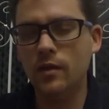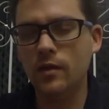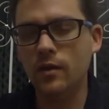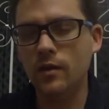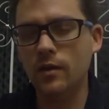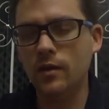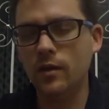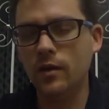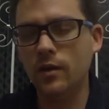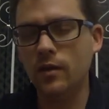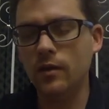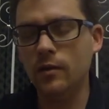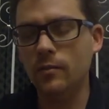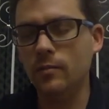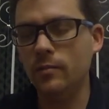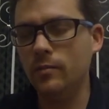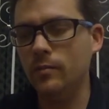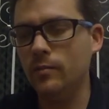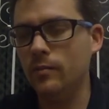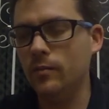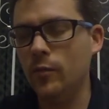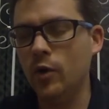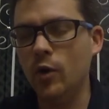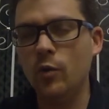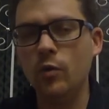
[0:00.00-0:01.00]

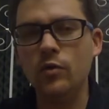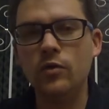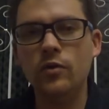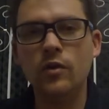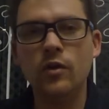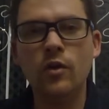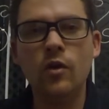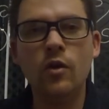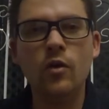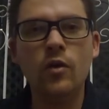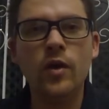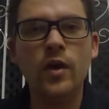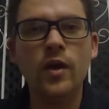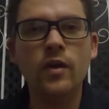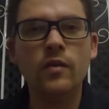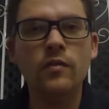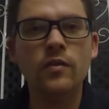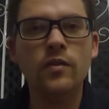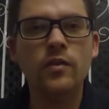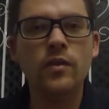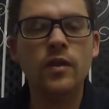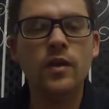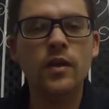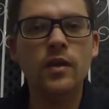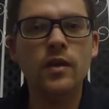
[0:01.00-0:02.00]
Um, I wasn't long out of
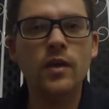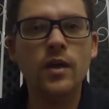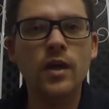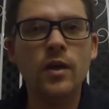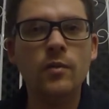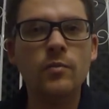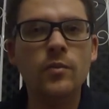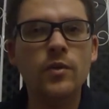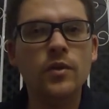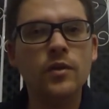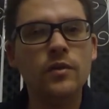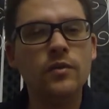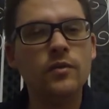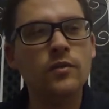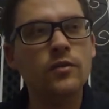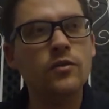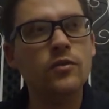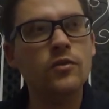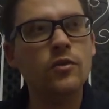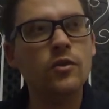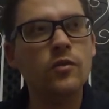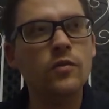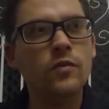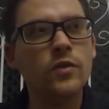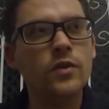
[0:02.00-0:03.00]
the ambulance
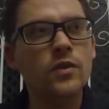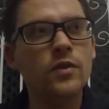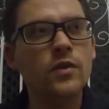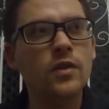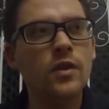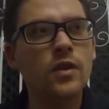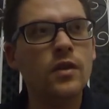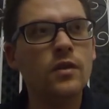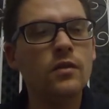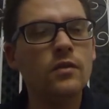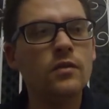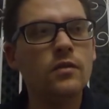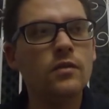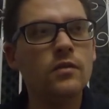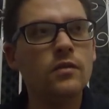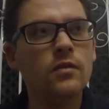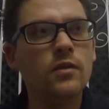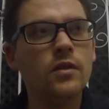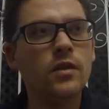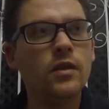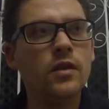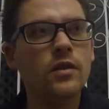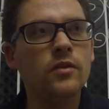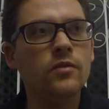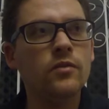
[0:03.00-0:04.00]
service then
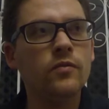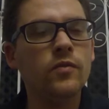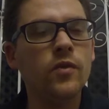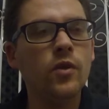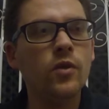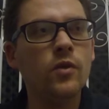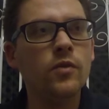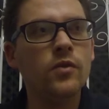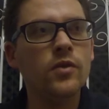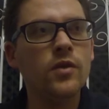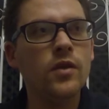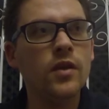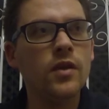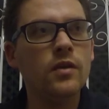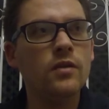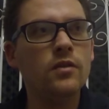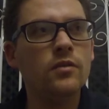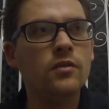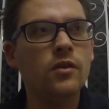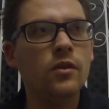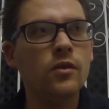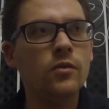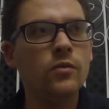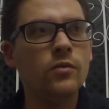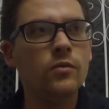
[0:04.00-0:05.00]
uh, as a volunteer,
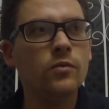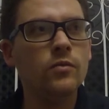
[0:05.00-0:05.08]
so